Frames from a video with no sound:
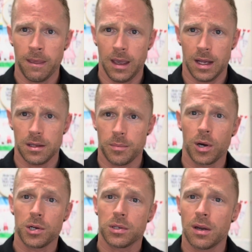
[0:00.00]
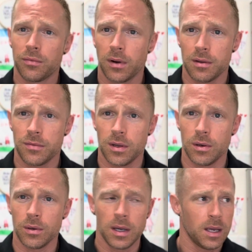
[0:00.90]
and the person in front of
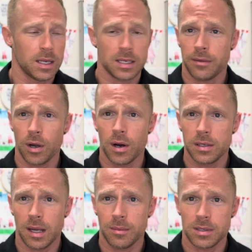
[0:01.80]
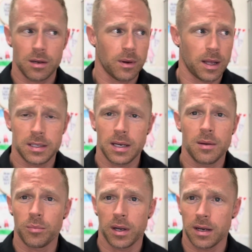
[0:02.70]
you is having a hard time because they realize they didn't
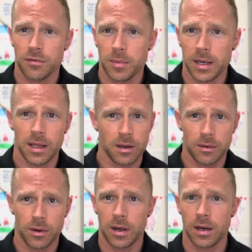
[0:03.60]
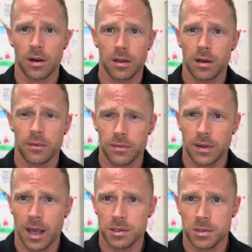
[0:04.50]
bring enough money, they don't have a credit card, they don't have enough
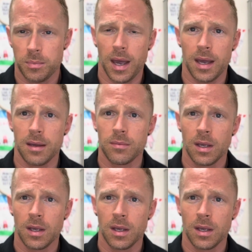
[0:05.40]
cash to pay.